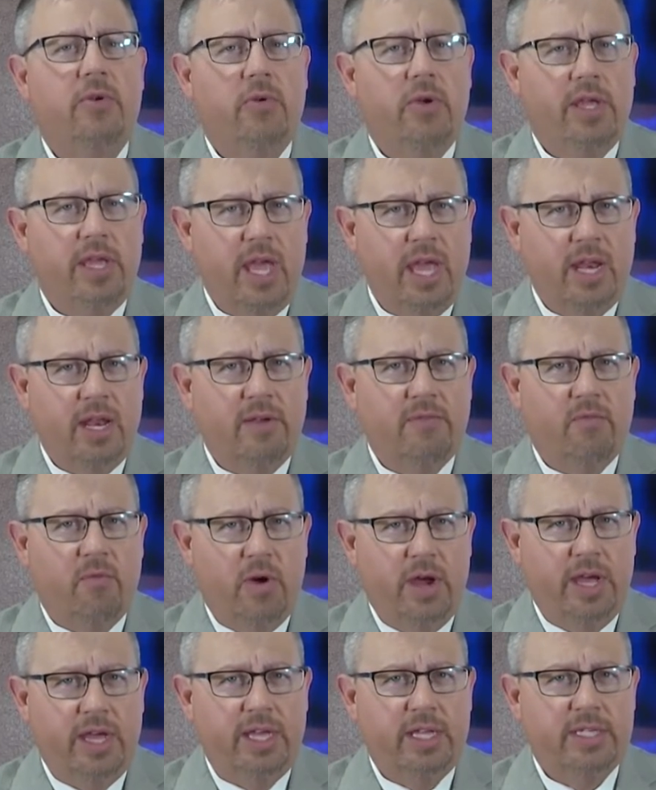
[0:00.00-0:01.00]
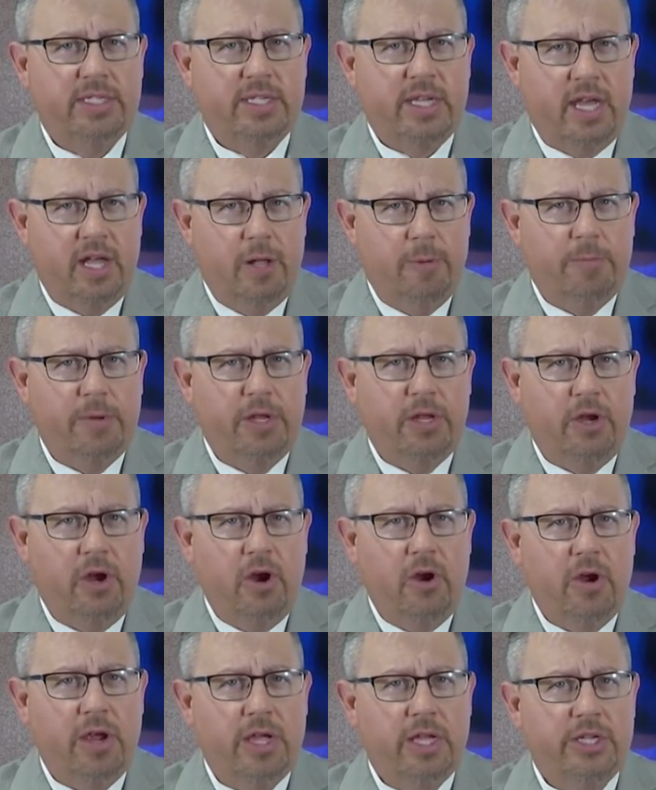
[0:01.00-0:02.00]
creative ways to help
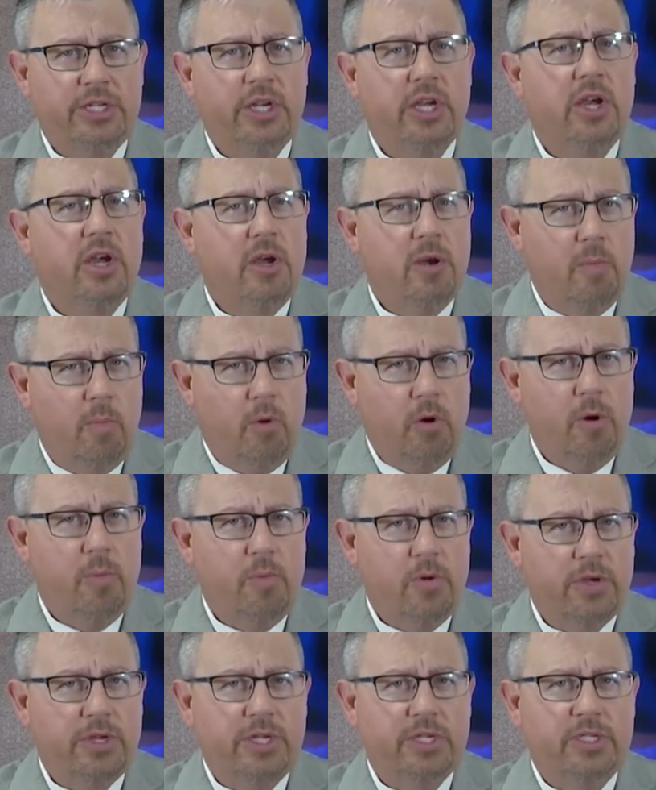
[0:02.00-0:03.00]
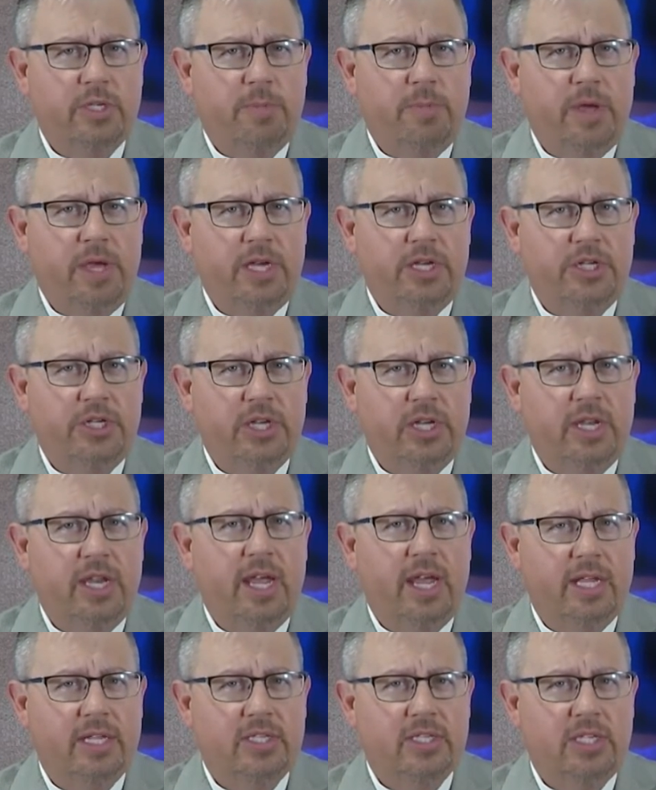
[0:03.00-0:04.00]
encourage more participation
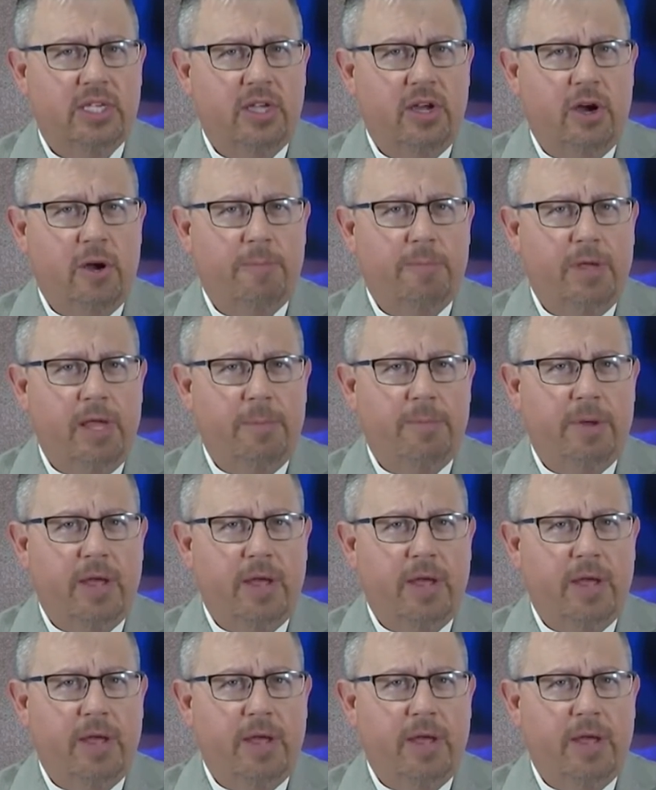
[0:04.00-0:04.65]
and CRP